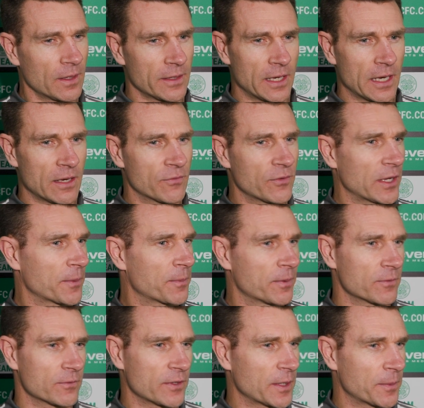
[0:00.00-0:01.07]
Yeah, very,
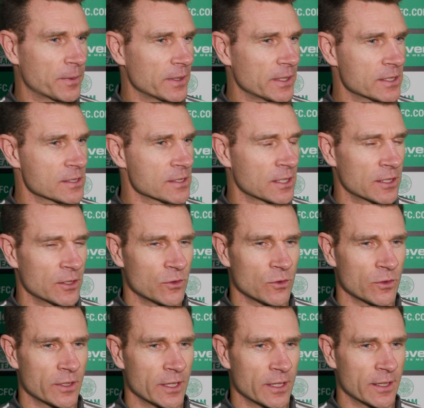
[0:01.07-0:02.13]
very pleasing. You
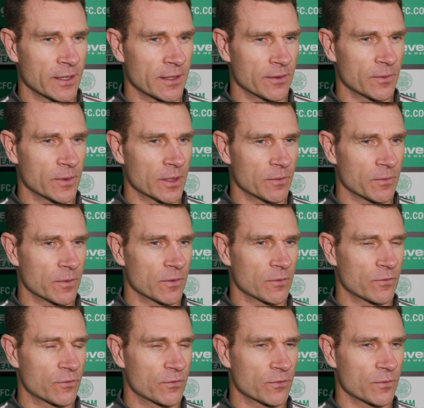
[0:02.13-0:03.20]
know,
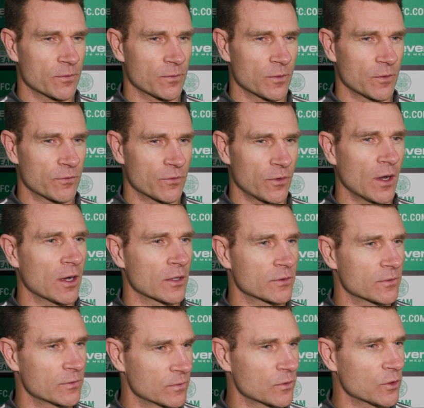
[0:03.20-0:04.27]
we've had a
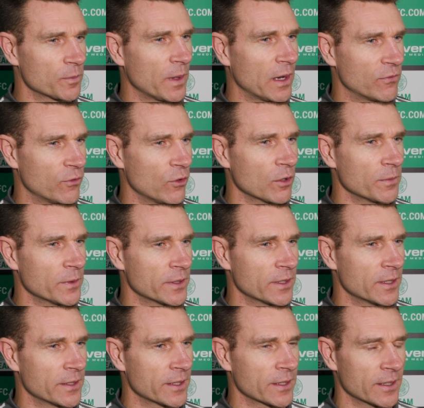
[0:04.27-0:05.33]
good bit of form
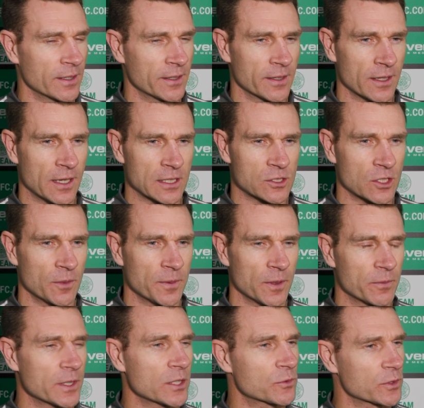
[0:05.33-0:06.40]
in the last couple
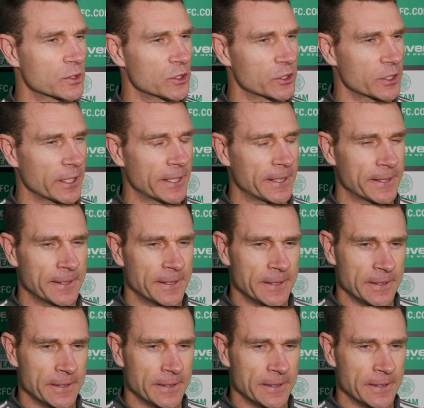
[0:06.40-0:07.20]
of weeks, which is great.